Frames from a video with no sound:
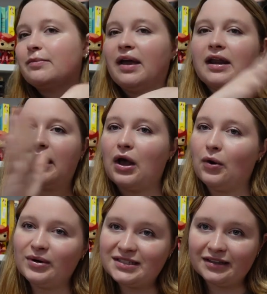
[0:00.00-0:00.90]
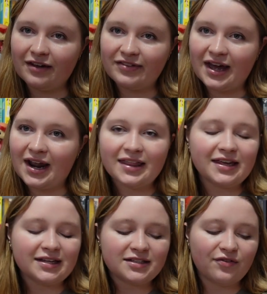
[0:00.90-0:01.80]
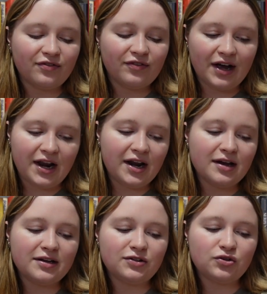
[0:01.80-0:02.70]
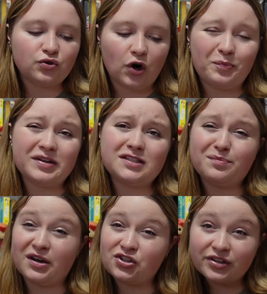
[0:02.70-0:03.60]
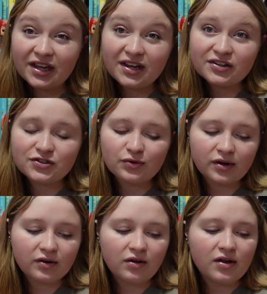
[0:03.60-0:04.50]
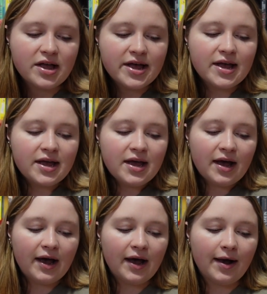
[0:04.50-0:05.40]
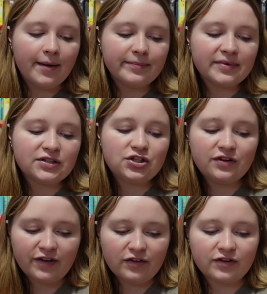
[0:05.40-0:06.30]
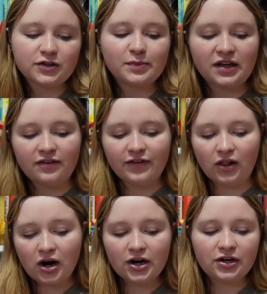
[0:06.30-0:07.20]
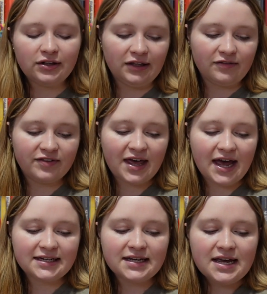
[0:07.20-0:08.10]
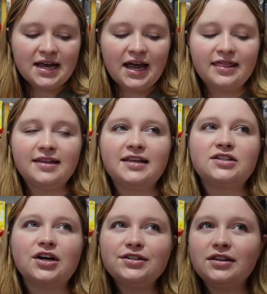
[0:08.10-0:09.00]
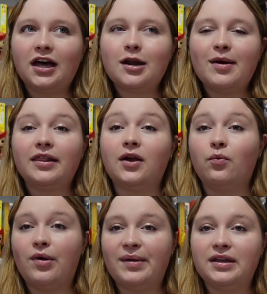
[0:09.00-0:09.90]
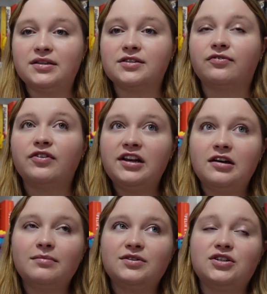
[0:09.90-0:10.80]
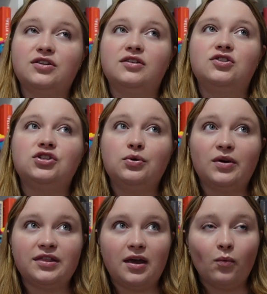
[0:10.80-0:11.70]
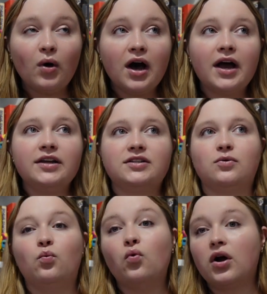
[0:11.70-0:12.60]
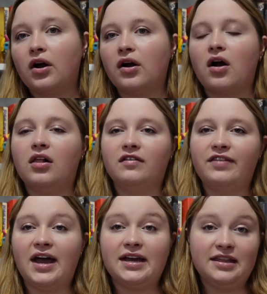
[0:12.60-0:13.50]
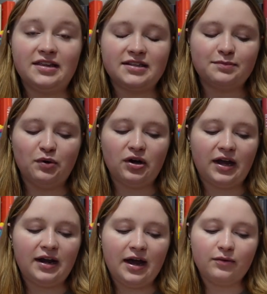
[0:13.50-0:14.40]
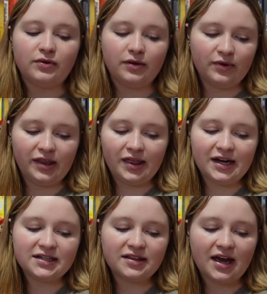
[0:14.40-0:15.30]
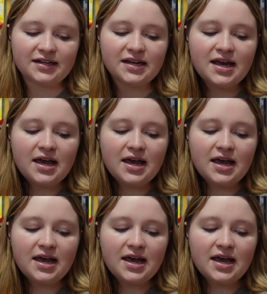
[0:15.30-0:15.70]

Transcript: a man. I always love that. I think it's a fun trope, especially in historical. Um, she fell first, but he fell harder. Loved that. And then they talked a lot about like women's freedom to do what they want, to work, all of that in this book. And I really, really liked that.